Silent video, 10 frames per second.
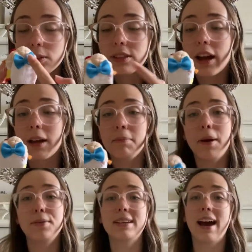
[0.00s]
giant bow
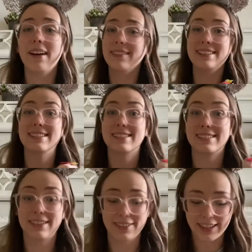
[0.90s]
tie, which is
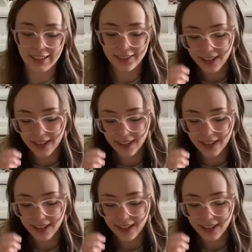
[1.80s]
so cute.